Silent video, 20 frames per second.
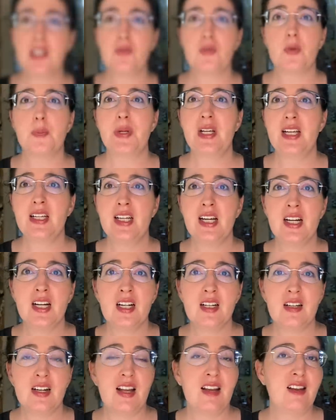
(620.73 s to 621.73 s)
for being
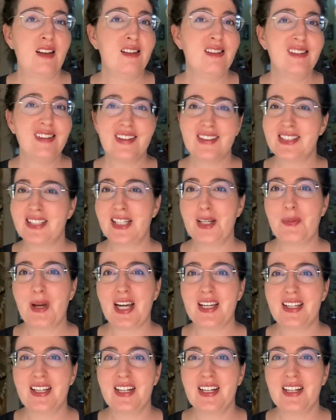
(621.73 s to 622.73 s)
here, and I'll see you
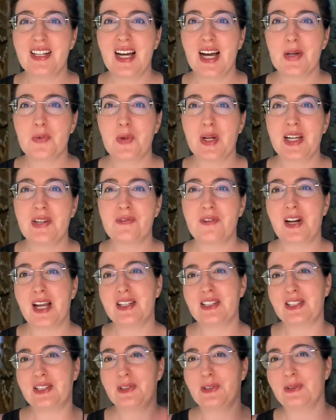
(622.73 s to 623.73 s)
back here on We in
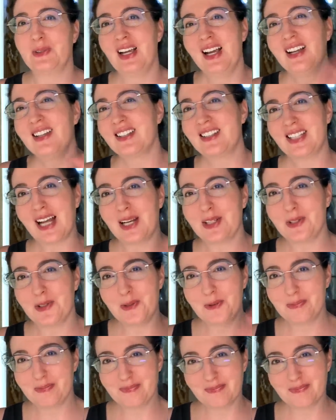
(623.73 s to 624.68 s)
France soon. Salut!